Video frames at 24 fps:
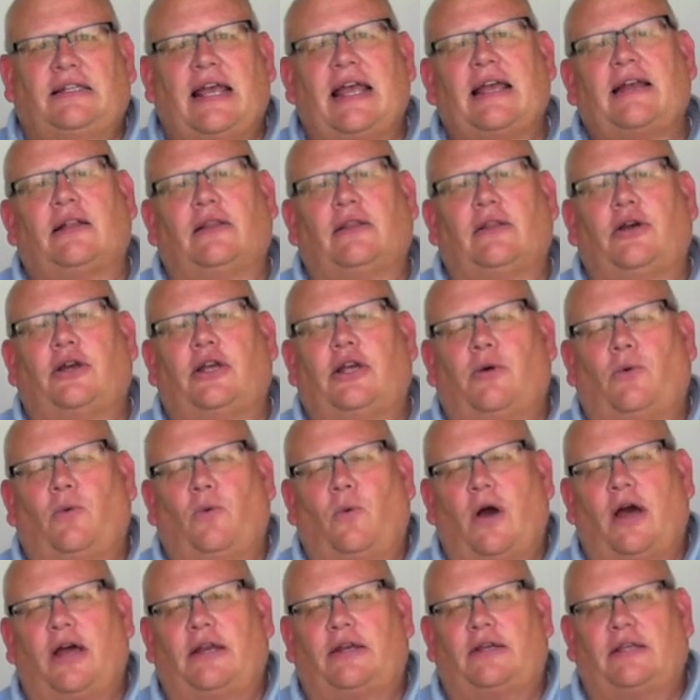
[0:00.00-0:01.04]
a look at
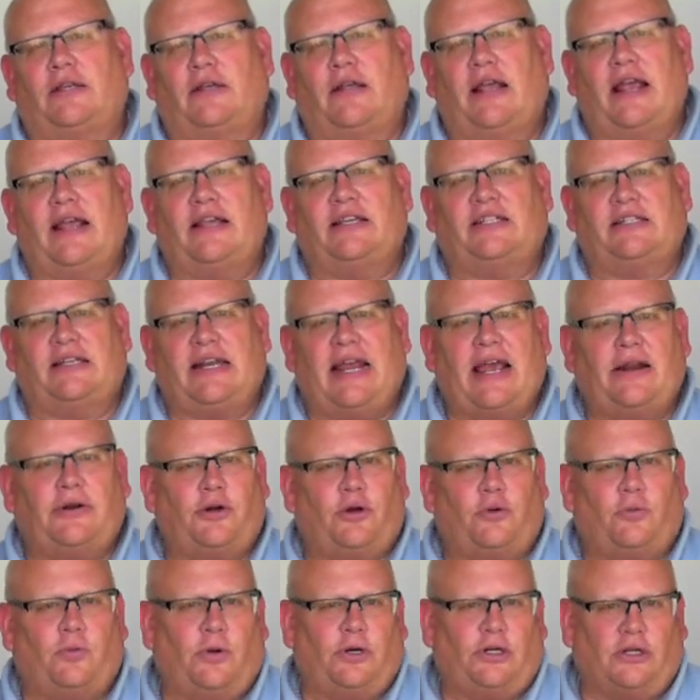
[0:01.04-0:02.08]
what a
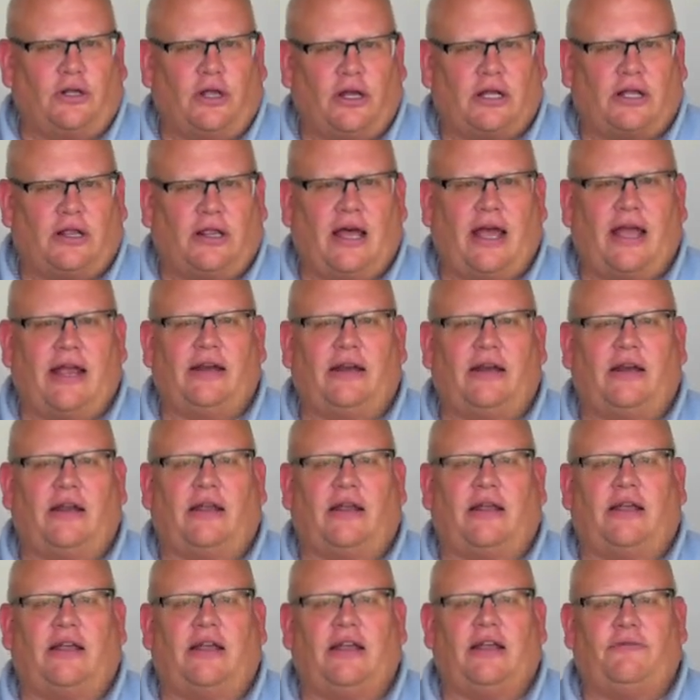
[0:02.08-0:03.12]
standard would look like
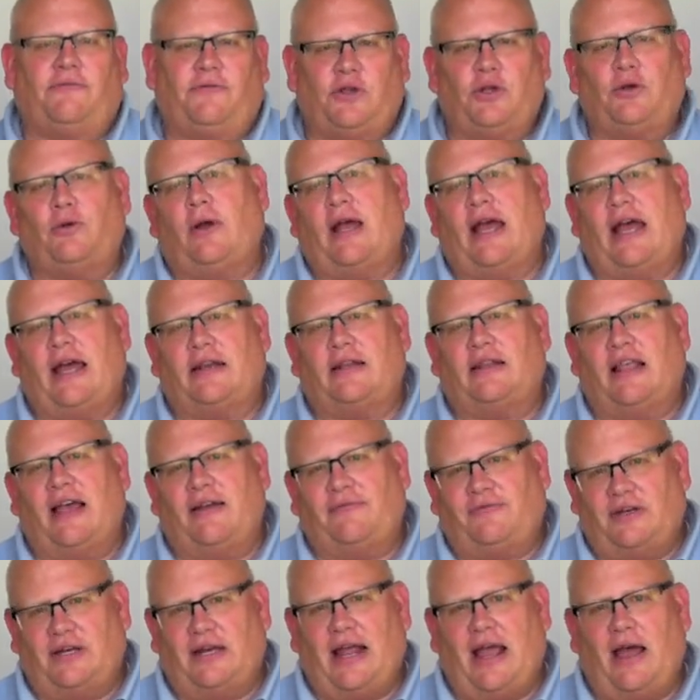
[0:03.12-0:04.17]
if you had left
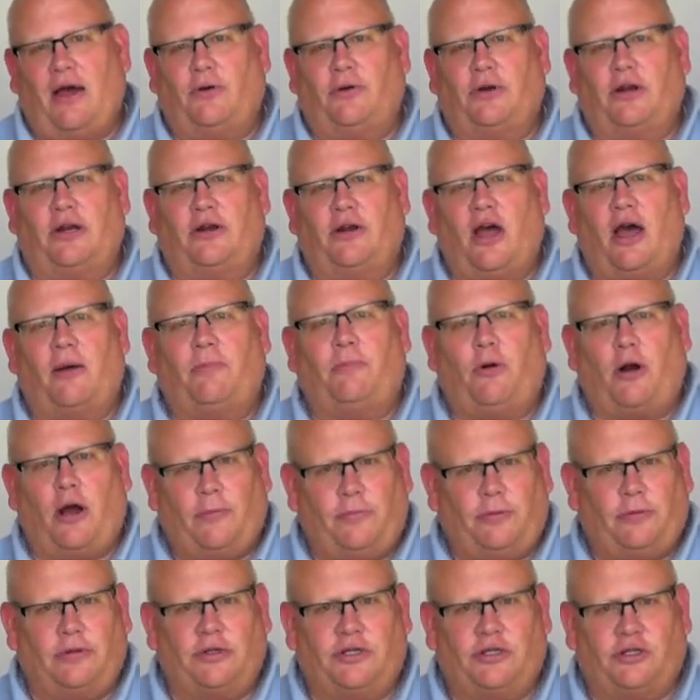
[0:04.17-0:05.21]
it out and not
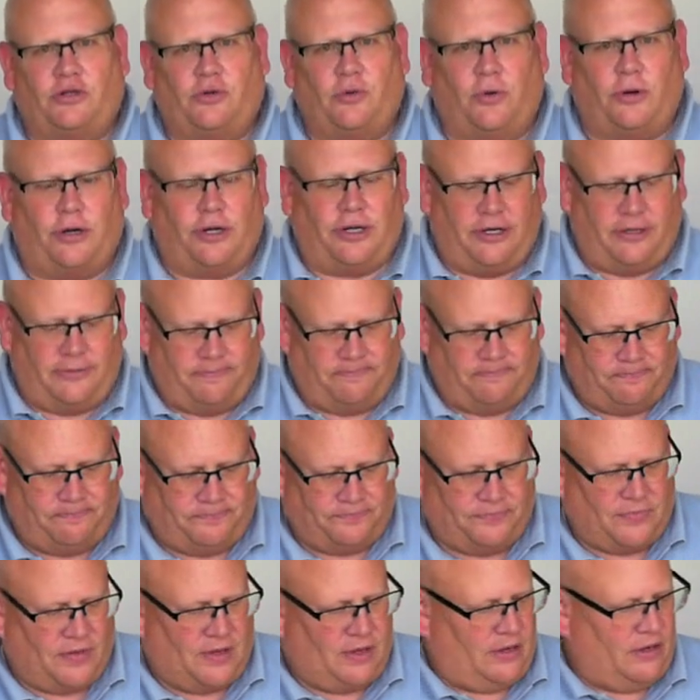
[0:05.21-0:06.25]
properly stored it.
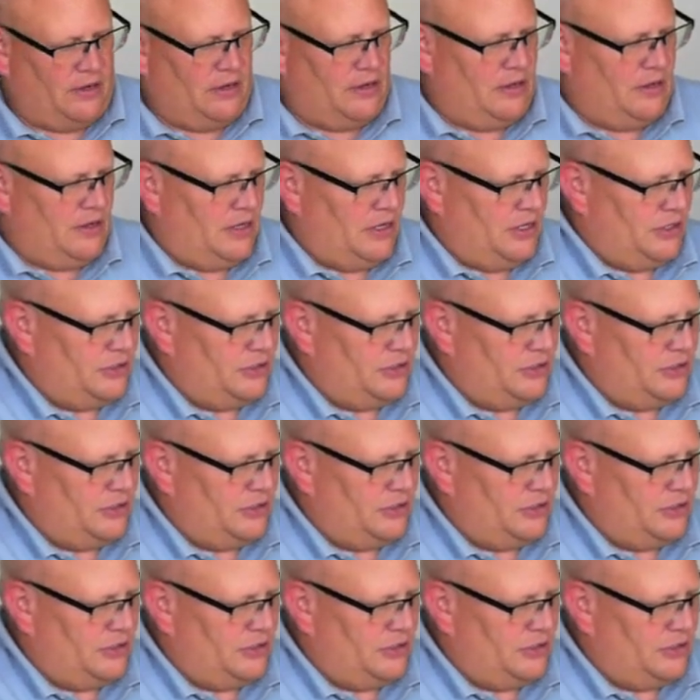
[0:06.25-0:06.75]
So